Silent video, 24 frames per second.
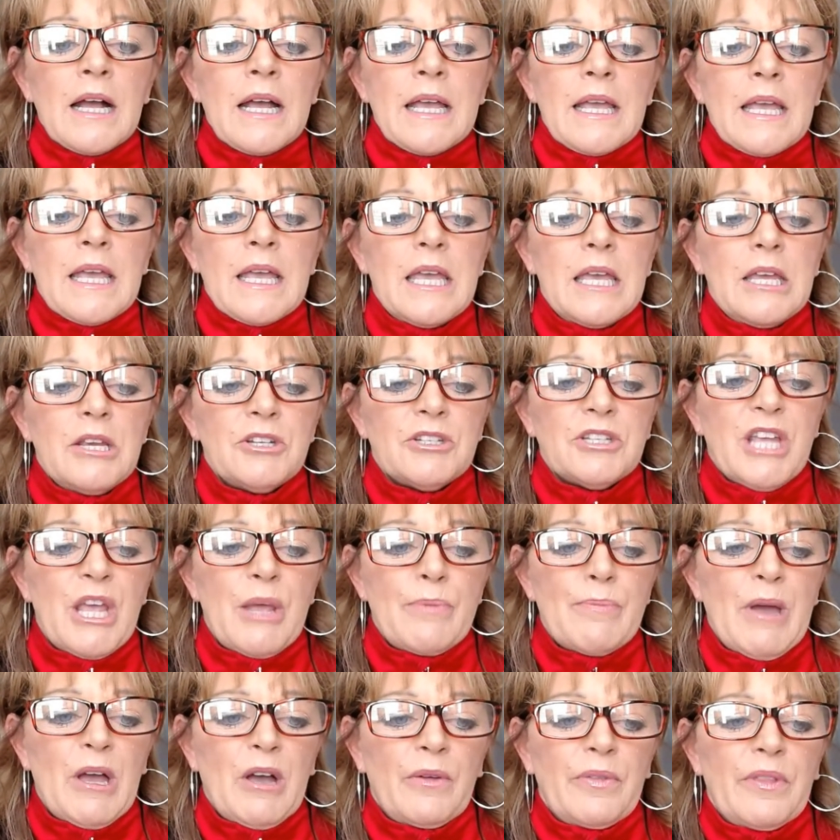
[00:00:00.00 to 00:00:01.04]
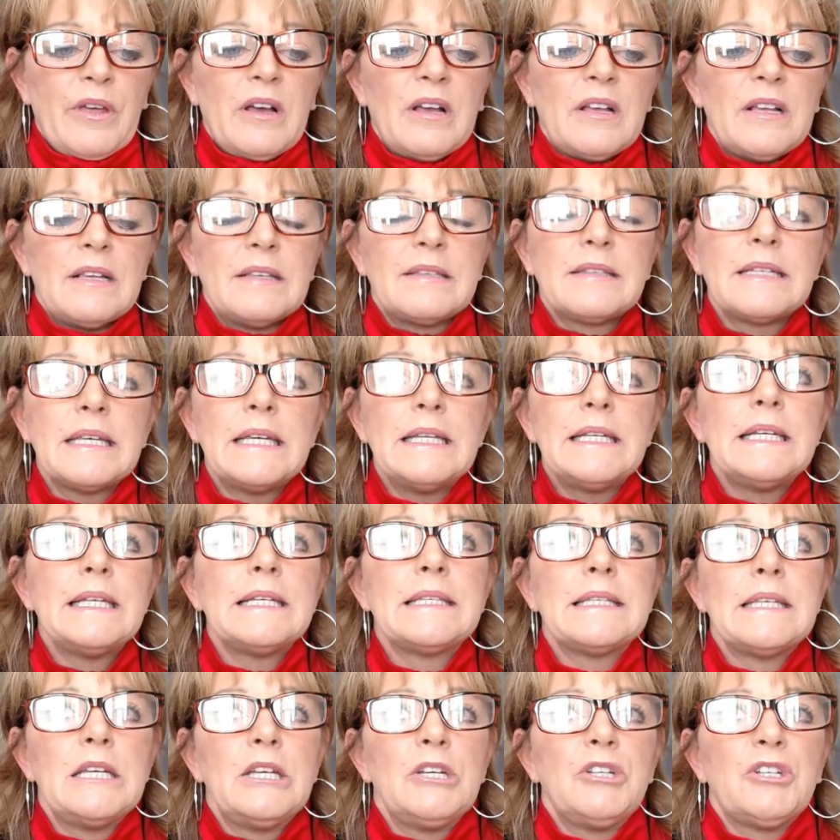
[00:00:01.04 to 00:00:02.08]
he just came out, the
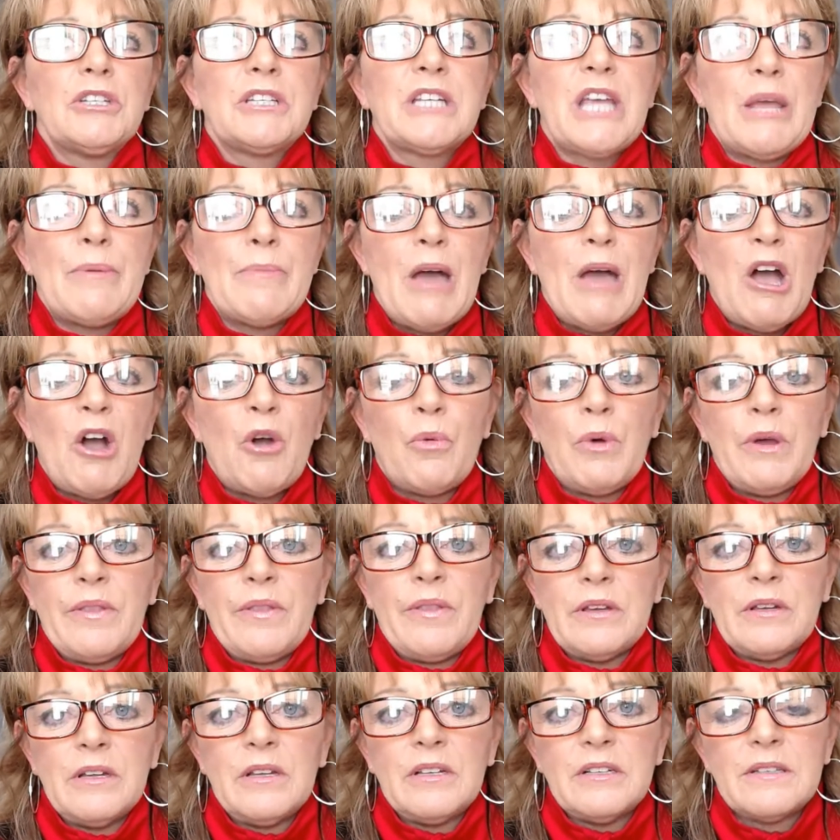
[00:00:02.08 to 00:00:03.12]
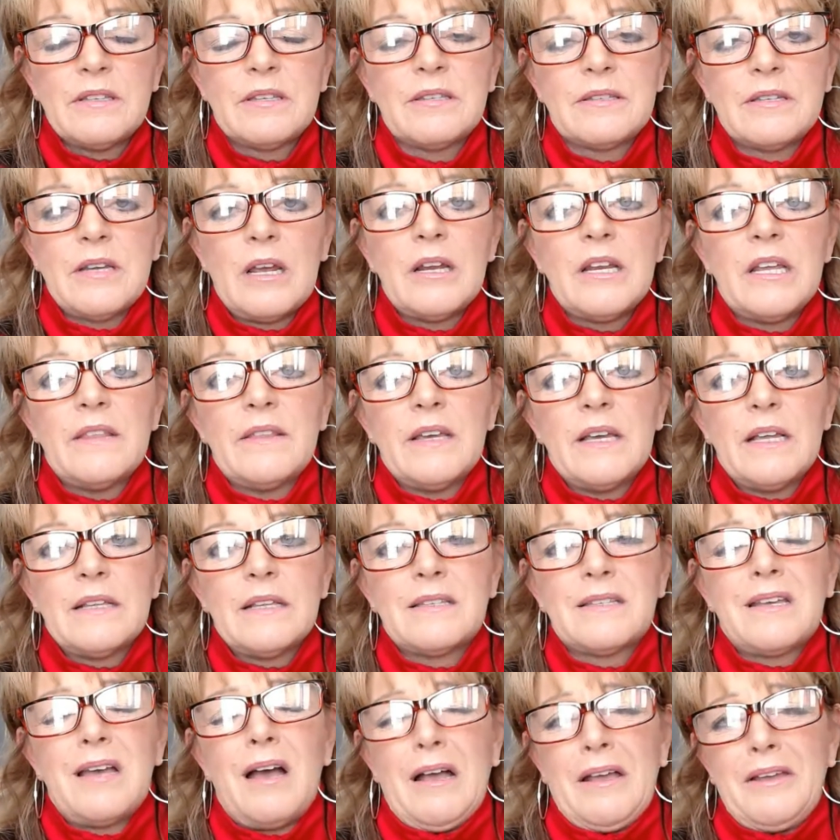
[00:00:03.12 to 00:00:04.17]
CDC just came out with a study
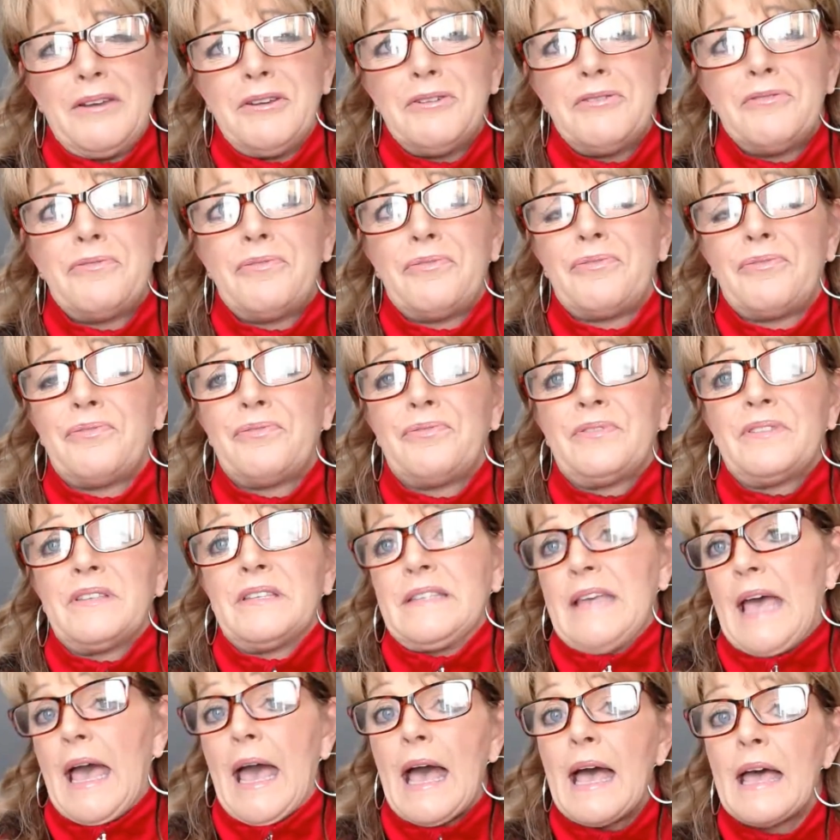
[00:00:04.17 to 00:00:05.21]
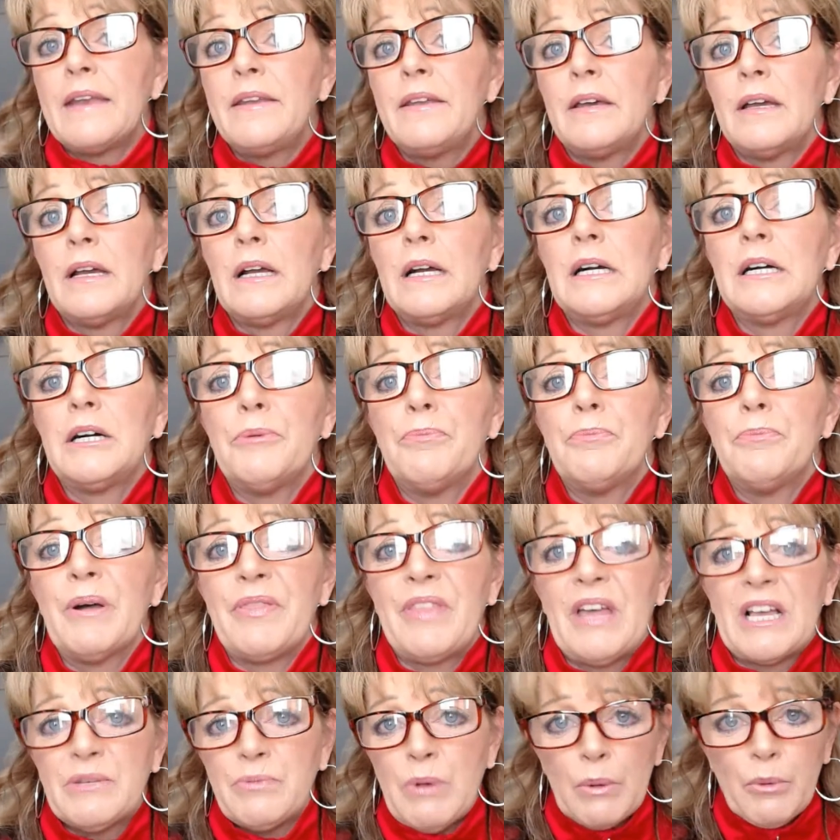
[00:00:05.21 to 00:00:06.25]
that's kind of sad, but
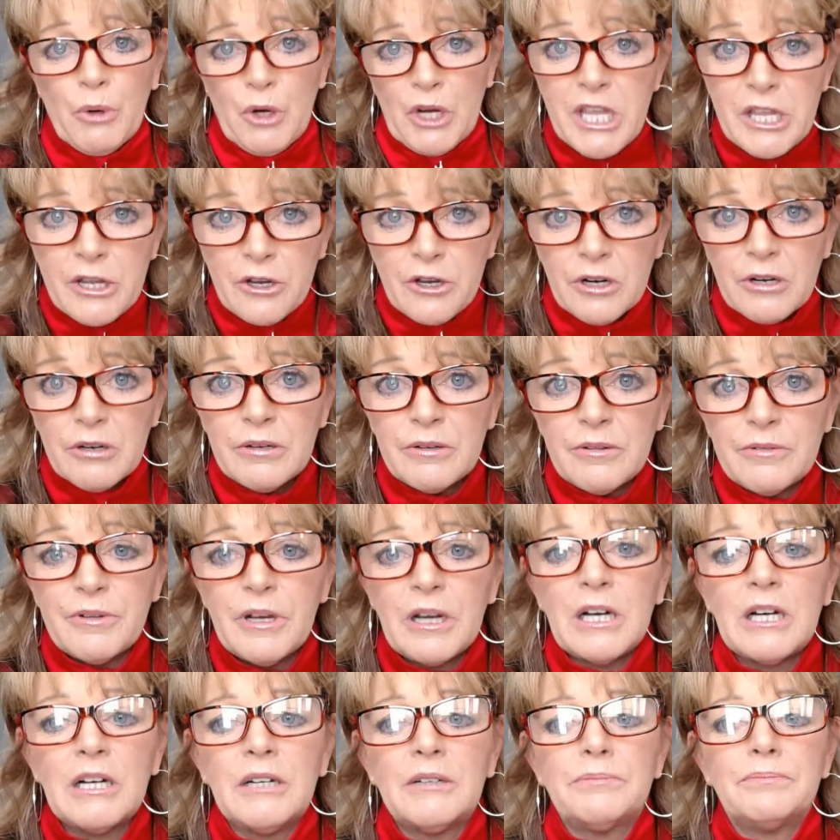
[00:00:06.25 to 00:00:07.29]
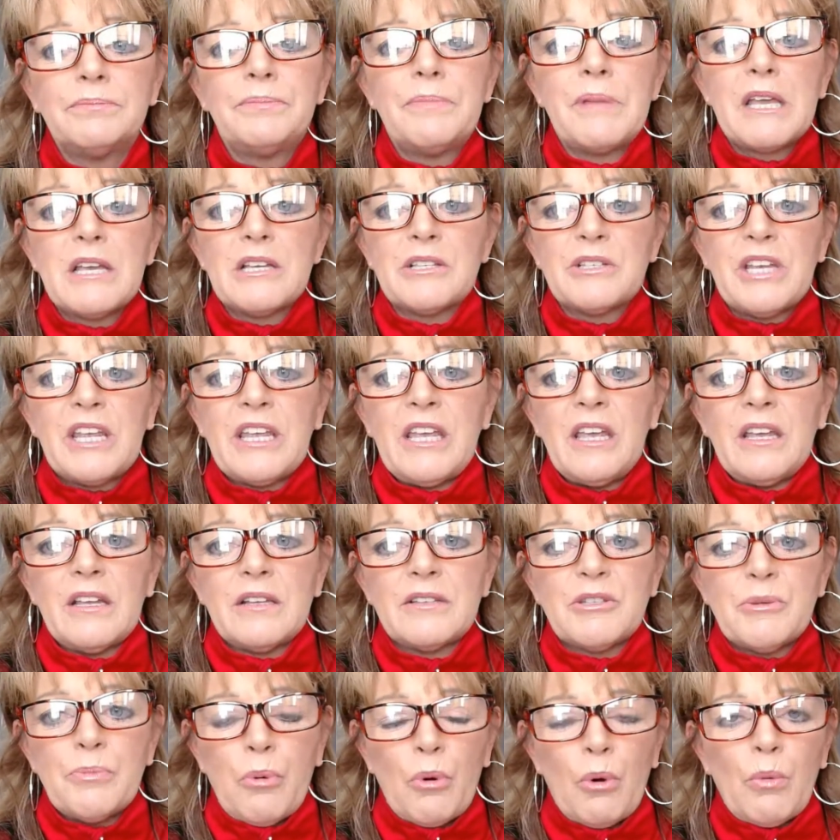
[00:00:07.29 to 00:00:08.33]
that's why we're here. Because you can't
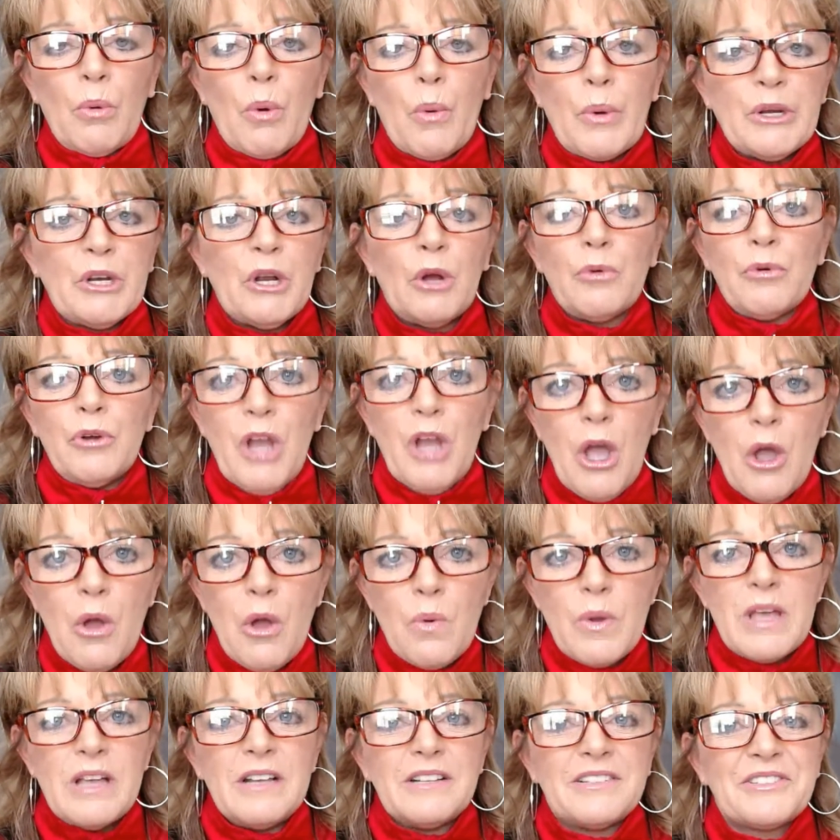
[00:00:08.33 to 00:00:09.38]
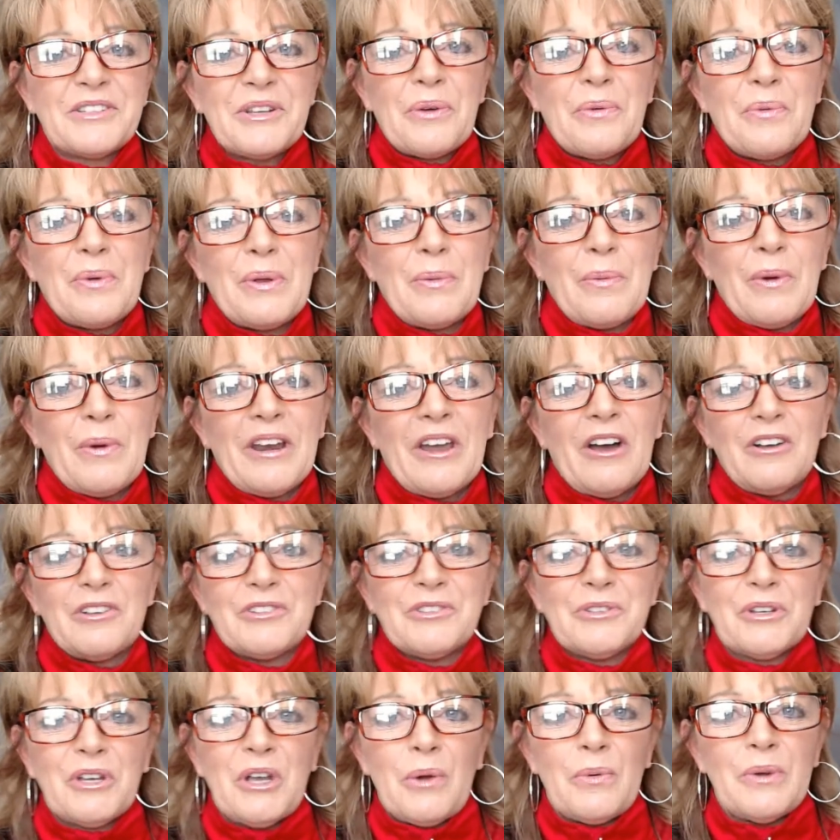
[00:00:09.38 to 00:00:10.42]
support what we don't know. And so we want to
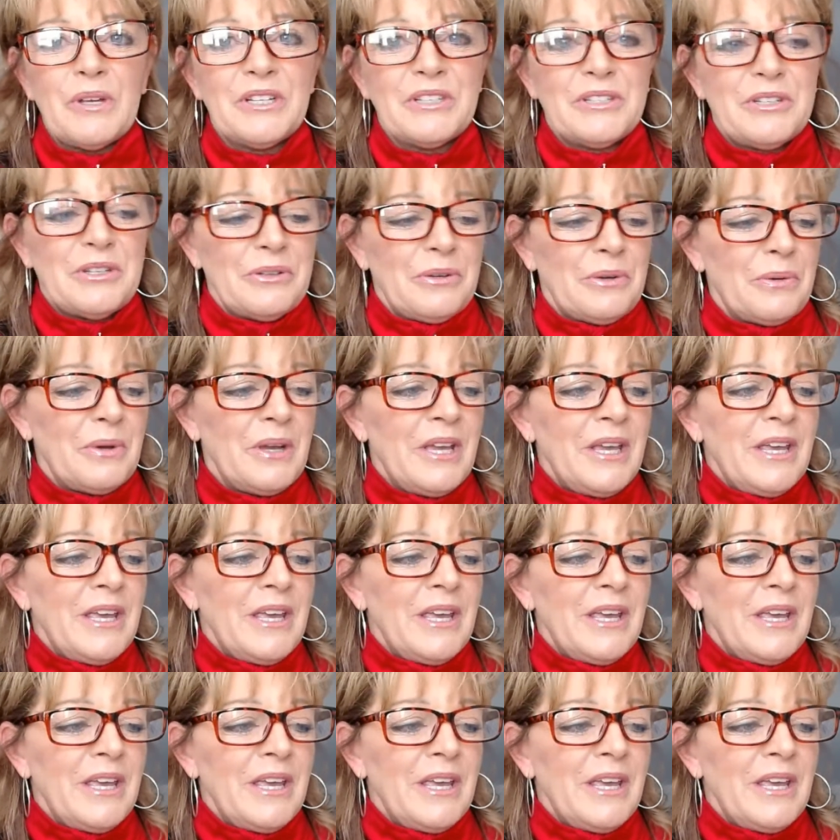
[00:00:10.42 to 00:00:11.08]
also go into